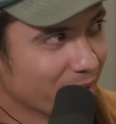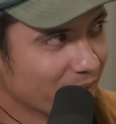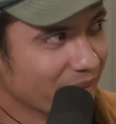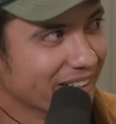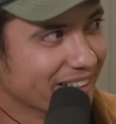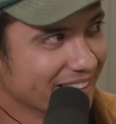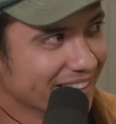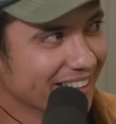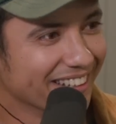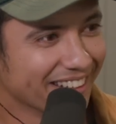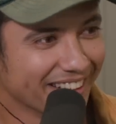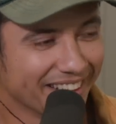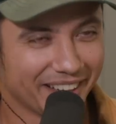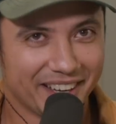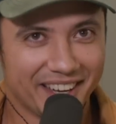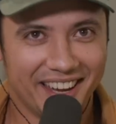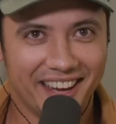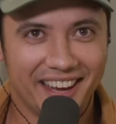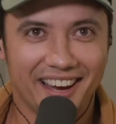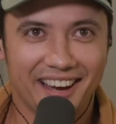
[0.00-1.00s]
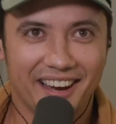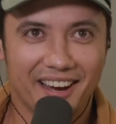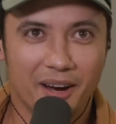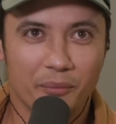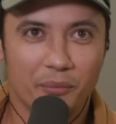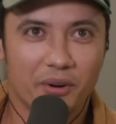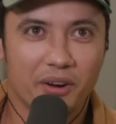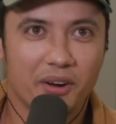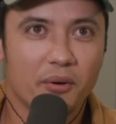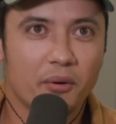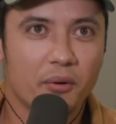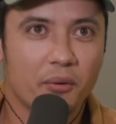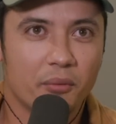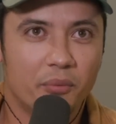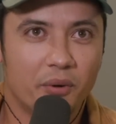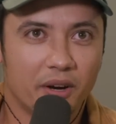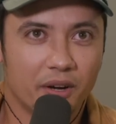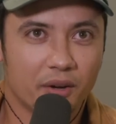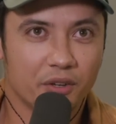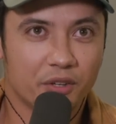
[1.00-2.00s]
By the way.
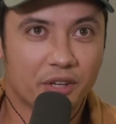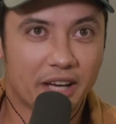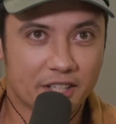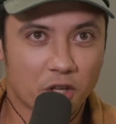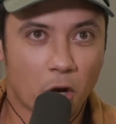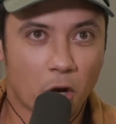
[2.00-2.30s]
But you guys